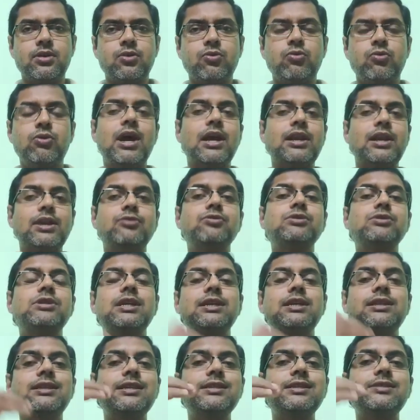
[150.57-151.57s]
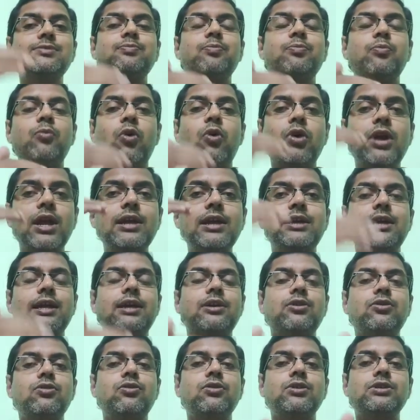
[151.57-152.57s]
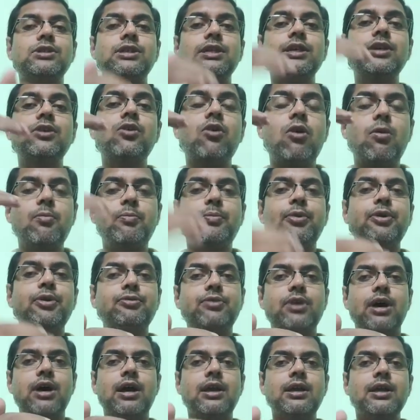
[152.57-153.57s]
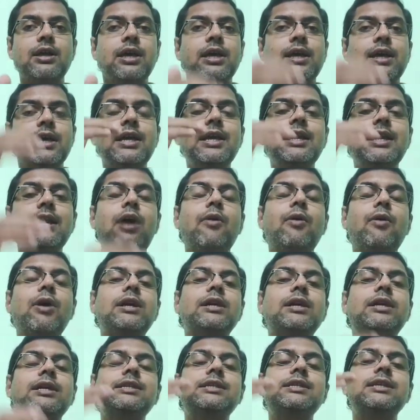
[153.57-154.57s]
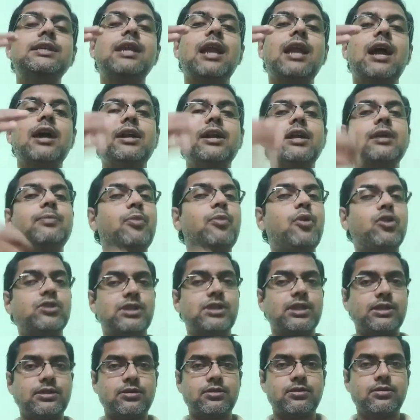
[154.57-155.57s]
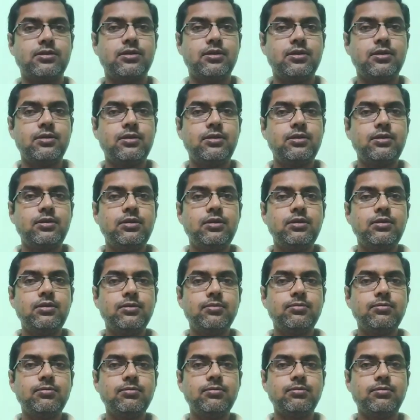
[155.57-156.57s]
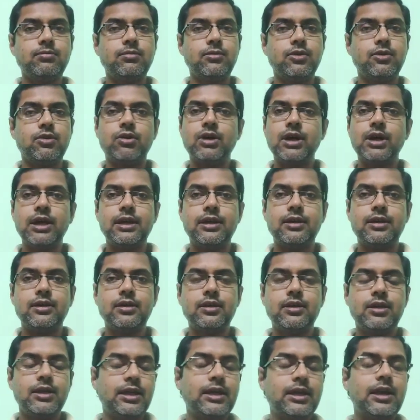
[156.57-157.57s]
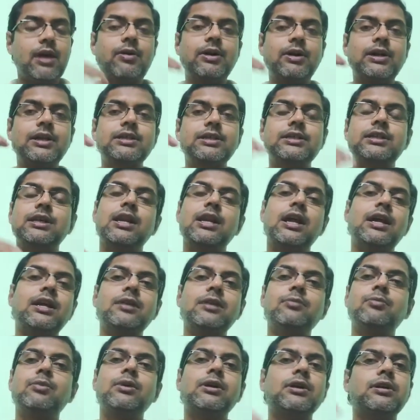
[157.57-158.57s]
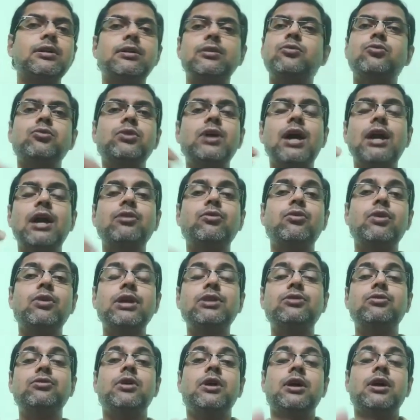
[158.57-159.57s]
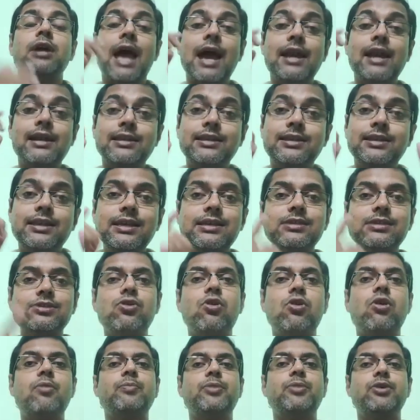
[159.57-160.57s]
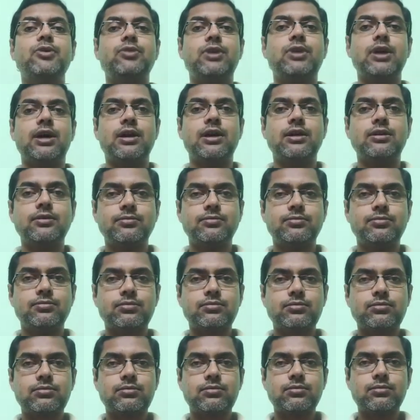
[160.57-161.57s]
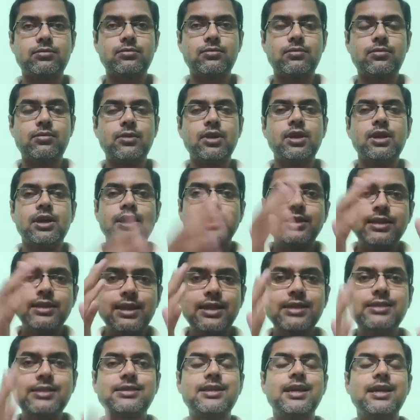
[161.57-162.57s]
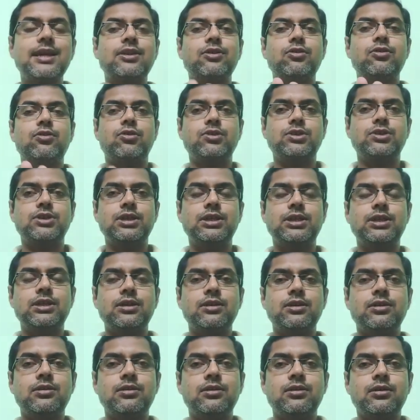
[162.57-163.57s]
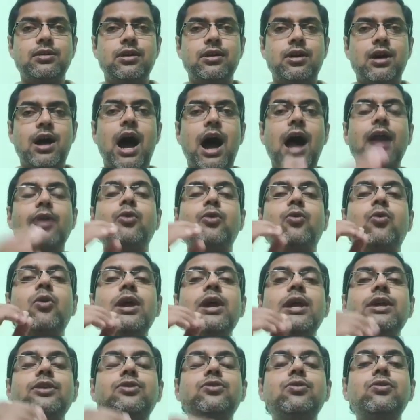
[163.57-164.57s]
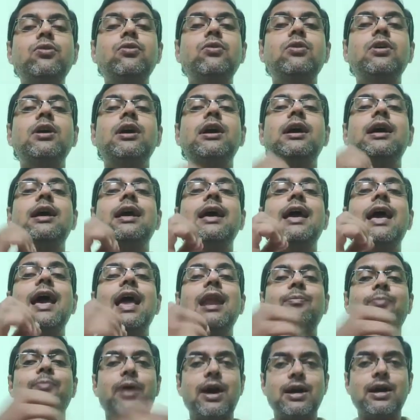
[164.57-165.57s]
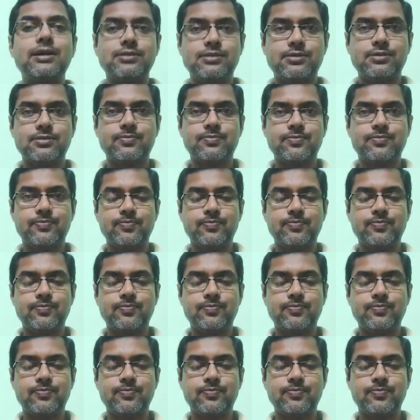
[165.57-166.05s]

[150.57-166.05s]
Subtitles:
We are using this modern technology, computer, in our teaching learning process. Okay, in our teaching learning we are going to, and this computer, this technology are going to help us.